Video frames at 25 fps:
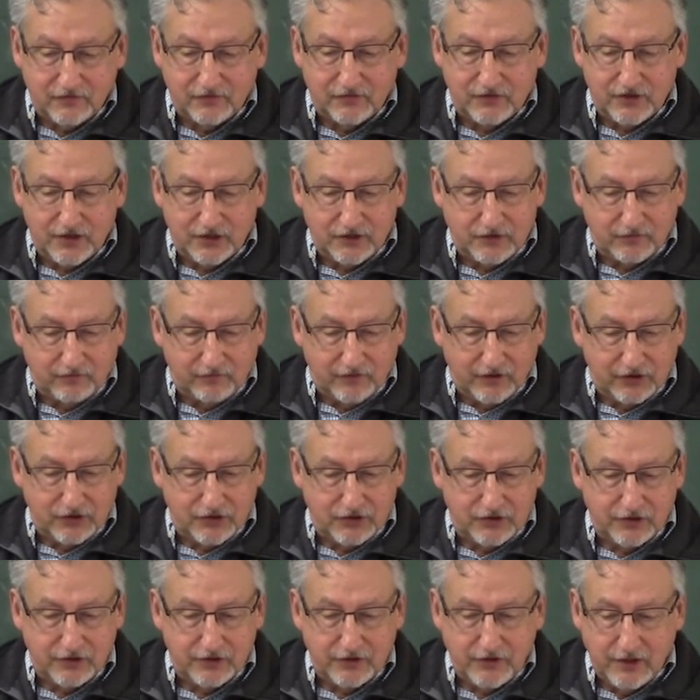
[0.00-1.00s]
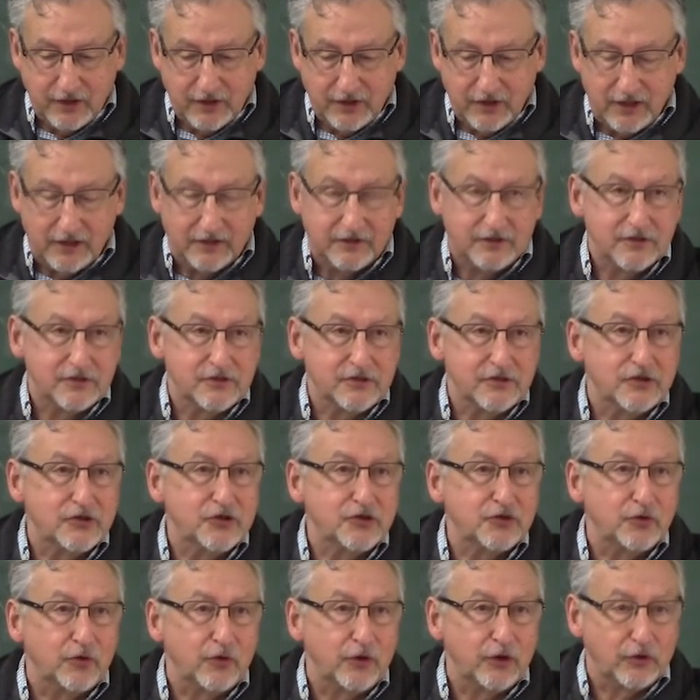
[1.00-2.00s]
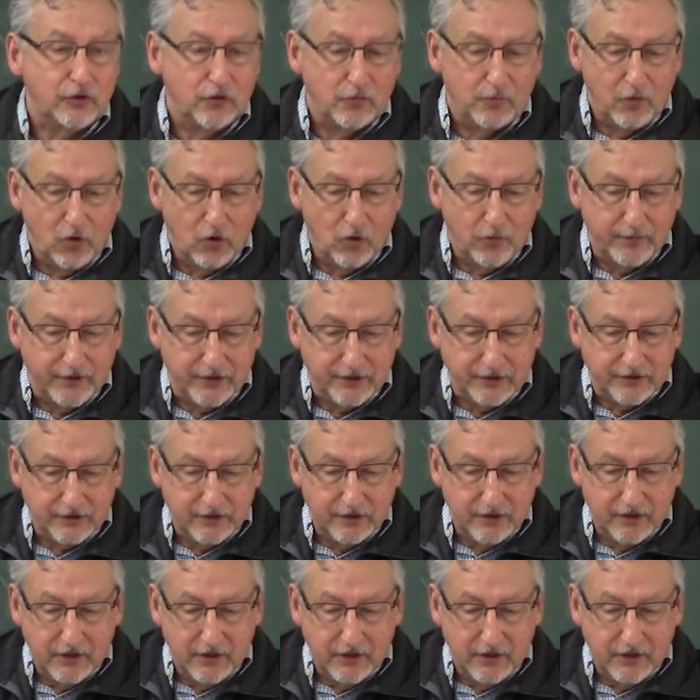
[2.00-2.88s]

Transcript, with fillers: of such fiction at this historical moment.